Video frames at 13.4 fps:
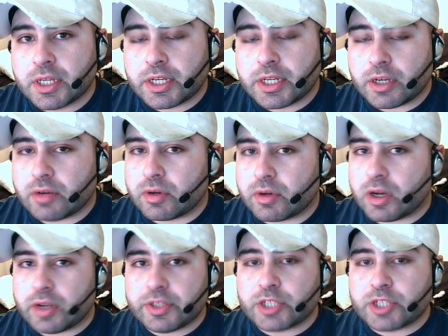Now,
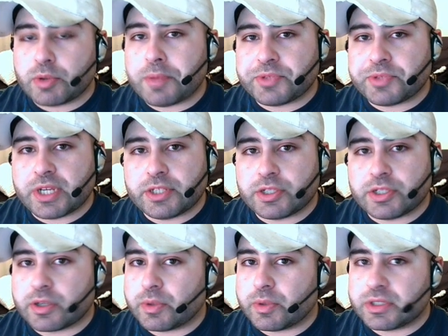on these websites,
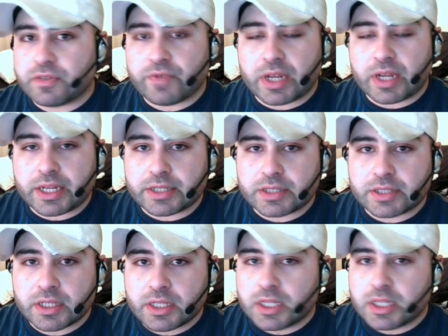you're going to
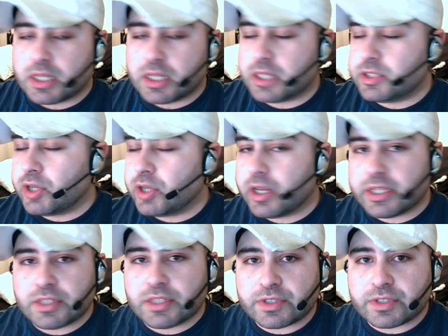find a ton
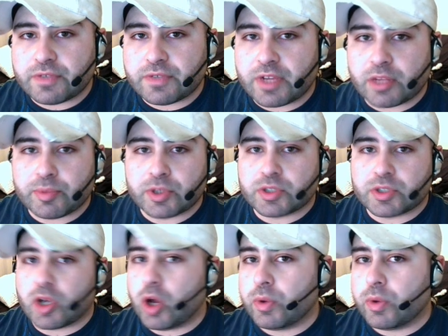of different
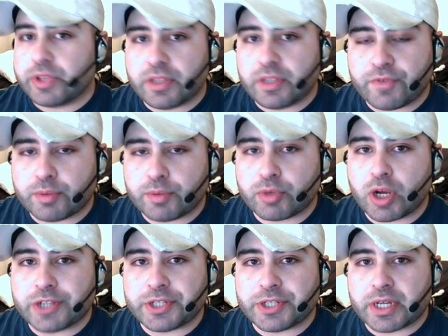developers, all with different
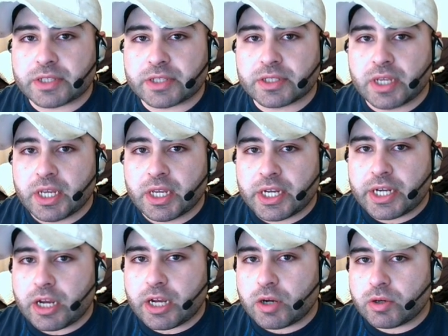projects.
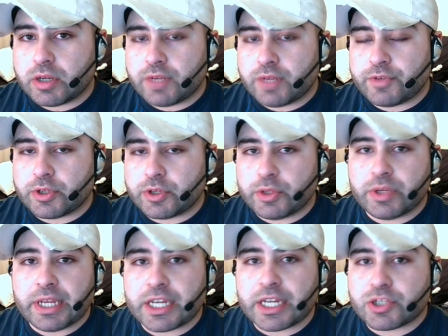Now, if you're new
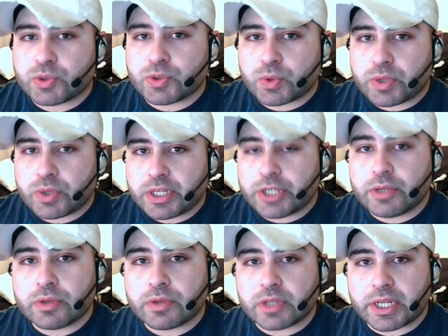to Android and
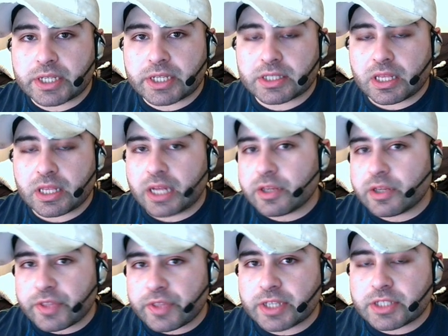new to Linux, a lot of
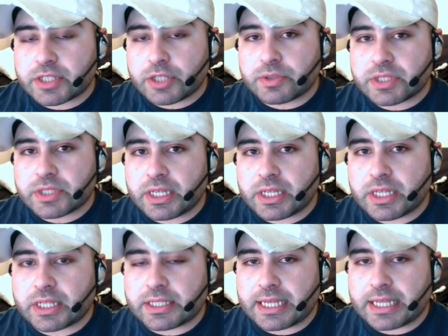the things that you see
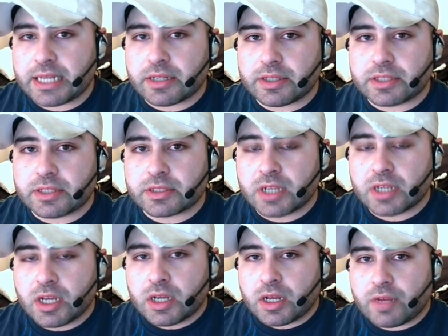contained in these
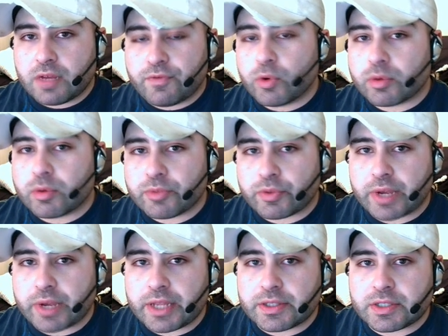forum
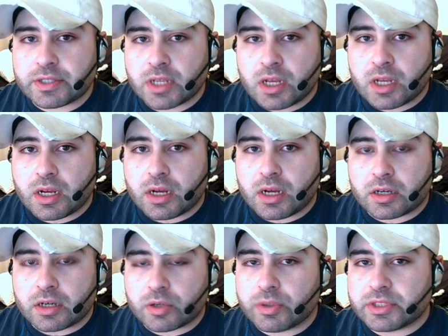threads
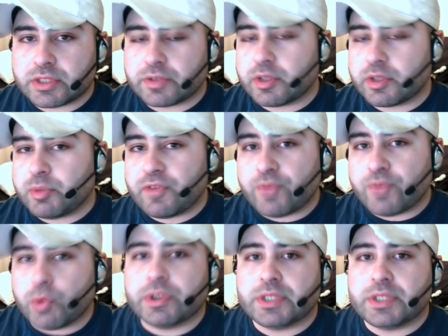are going to really be
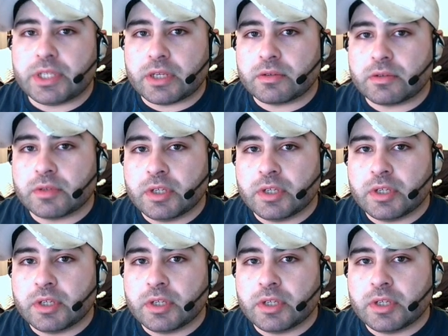foreign to you.